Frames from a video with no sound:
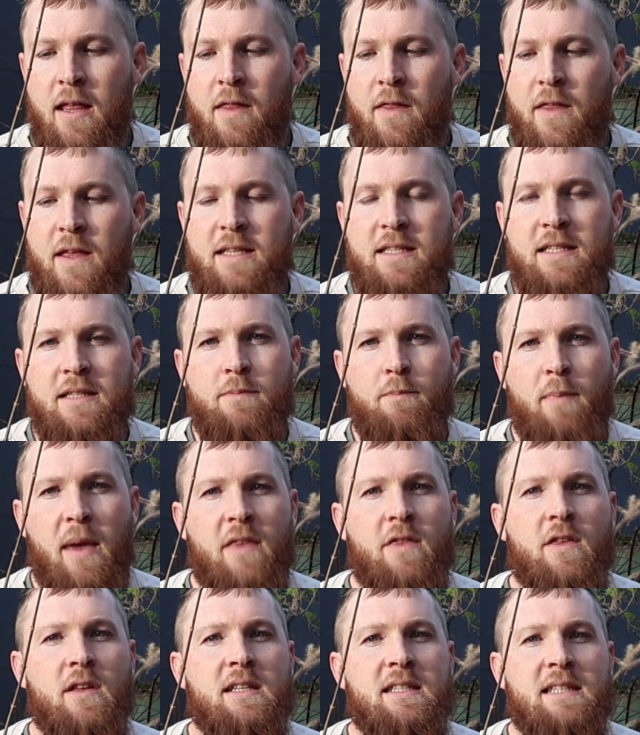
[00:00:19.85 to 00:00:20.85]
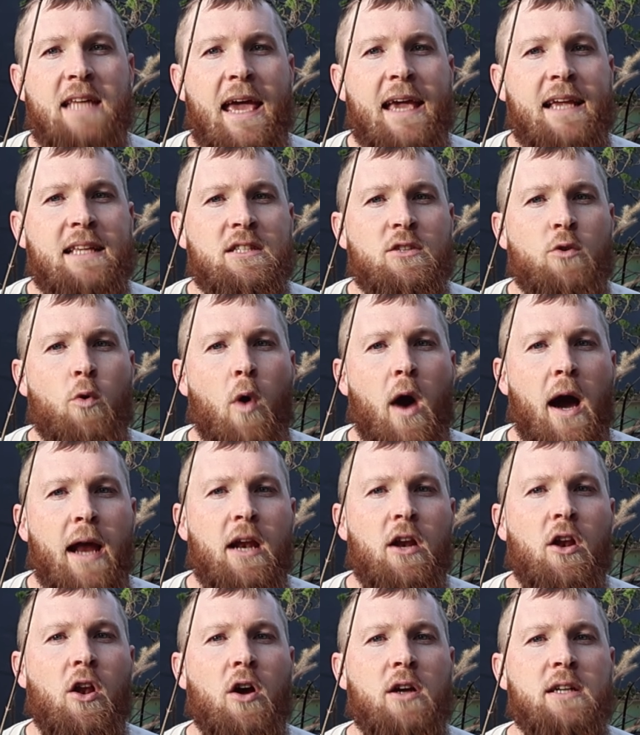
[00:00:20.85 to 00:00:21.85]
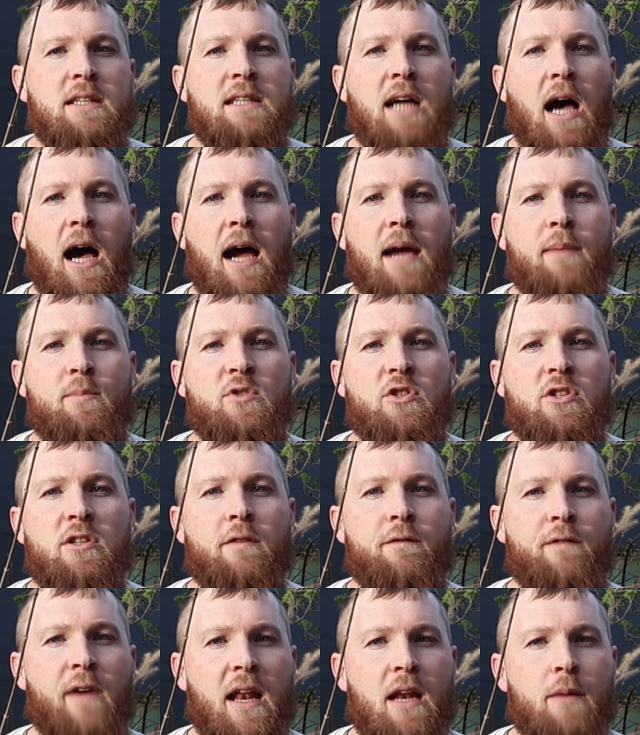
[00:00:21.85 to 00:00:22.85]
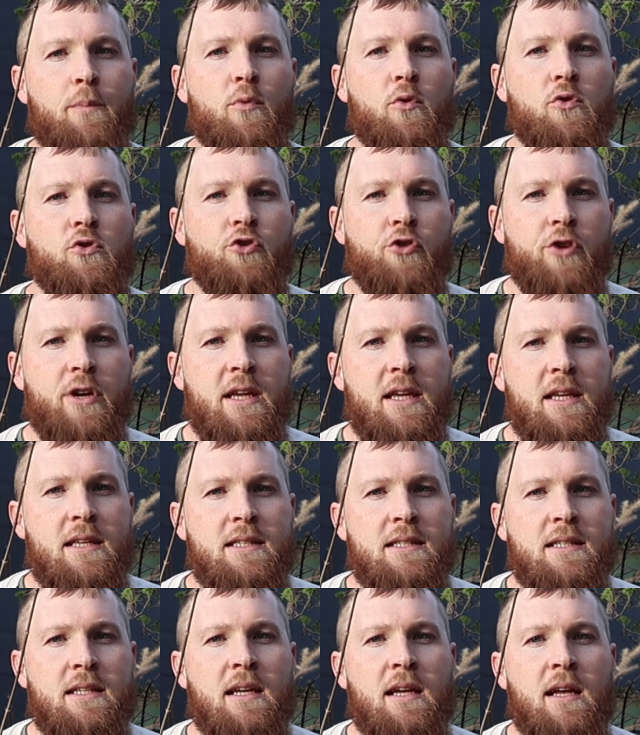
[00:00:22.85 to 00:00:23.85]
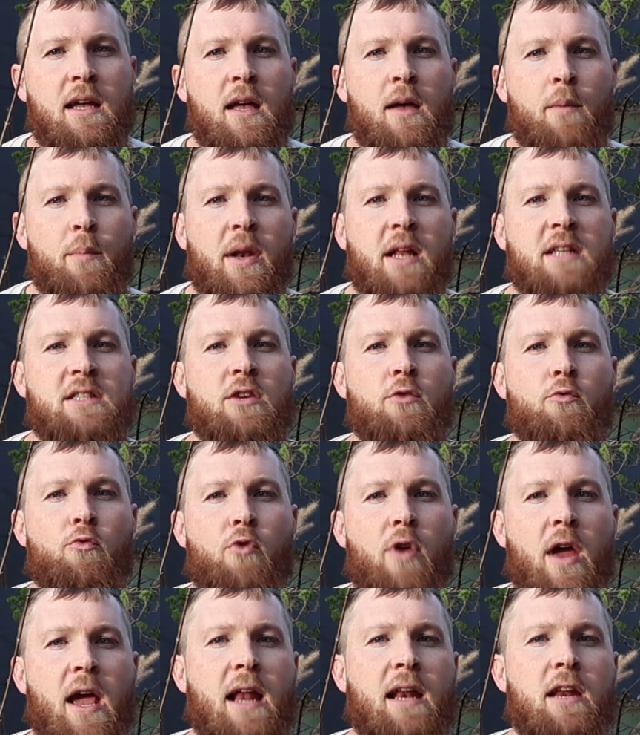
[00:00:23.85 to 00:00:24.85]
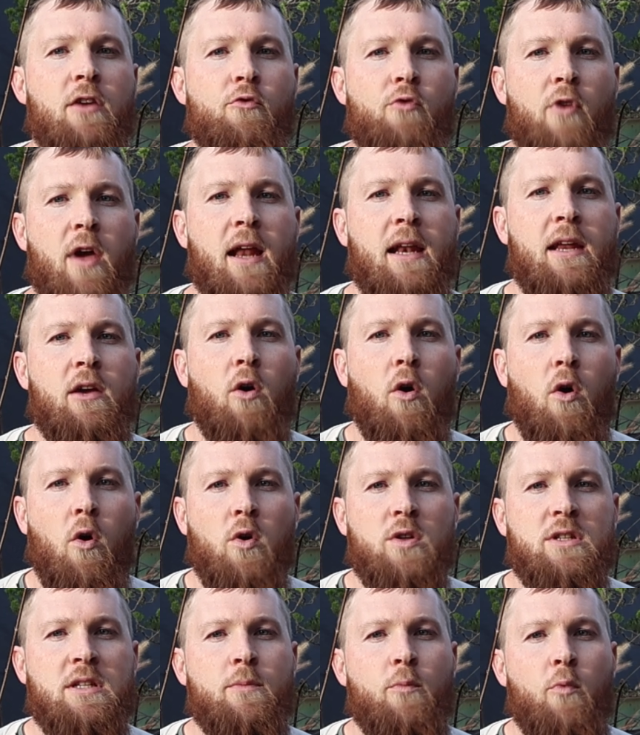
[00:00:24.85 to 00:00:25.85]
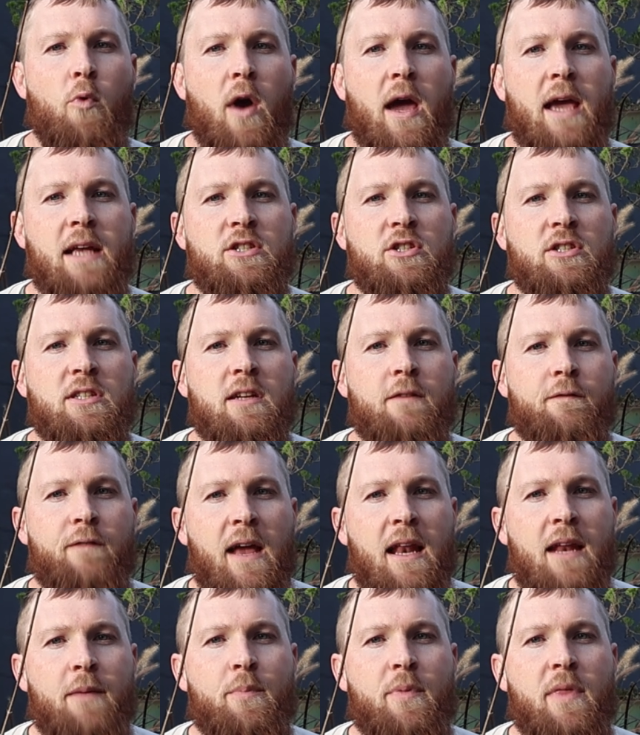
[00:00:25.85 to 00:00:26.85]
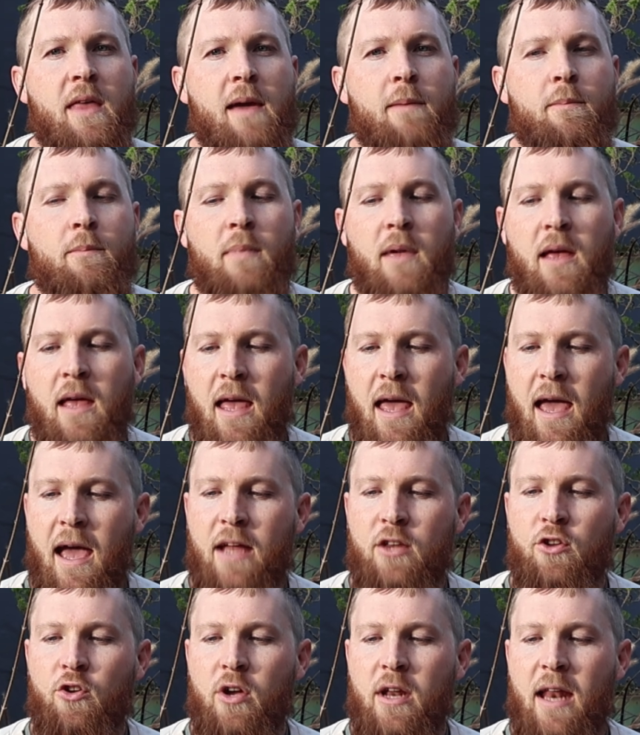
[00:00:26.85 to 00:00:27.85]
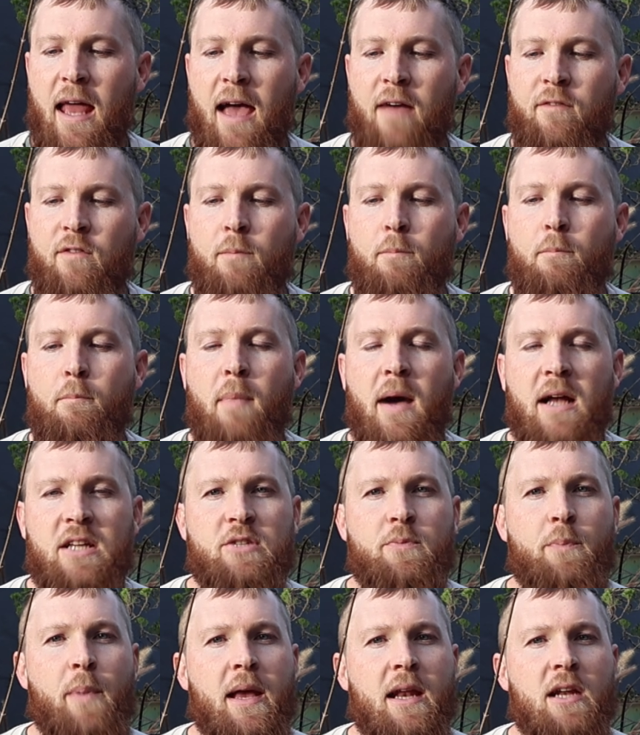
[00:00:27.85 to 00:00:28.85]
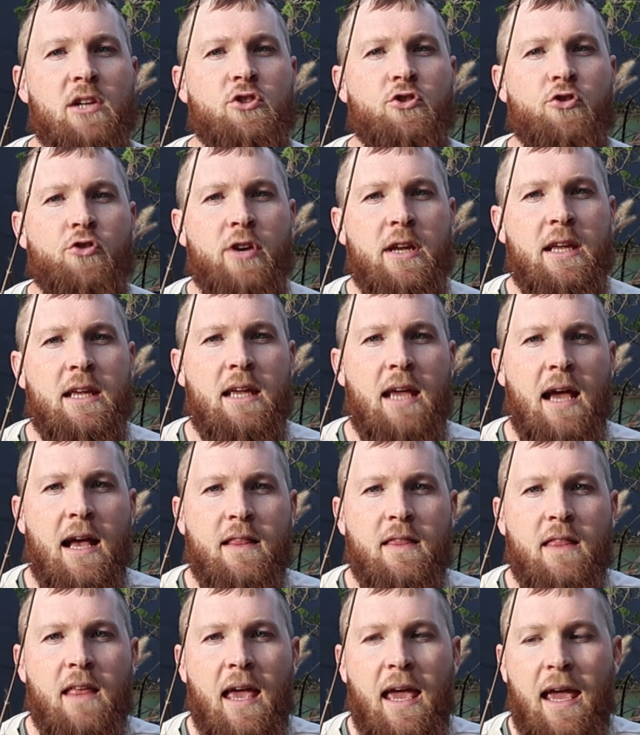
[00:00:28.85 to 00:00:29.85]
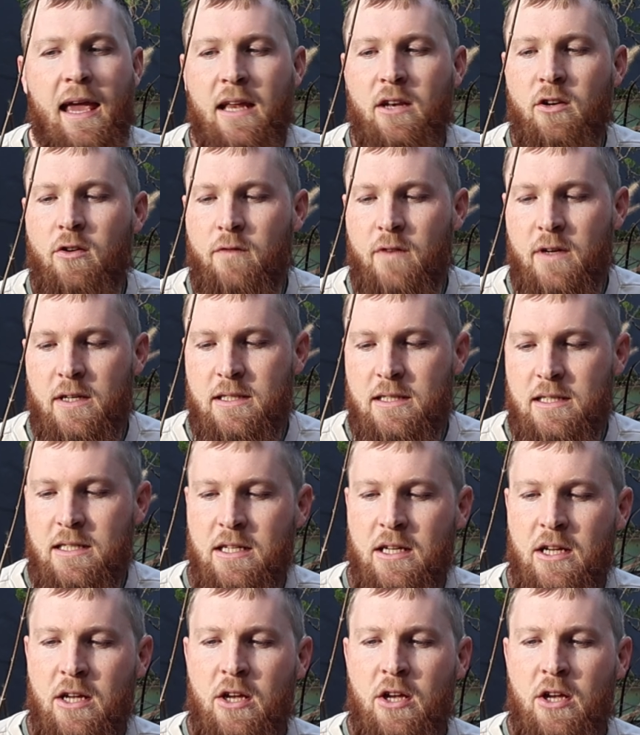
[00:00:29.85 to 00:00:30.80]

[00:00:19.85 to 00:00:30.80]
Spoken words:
This method takes quite a long time to develop your trees, but it's a really awesome way to develop them, and you're going to have a much better tree at the end of it.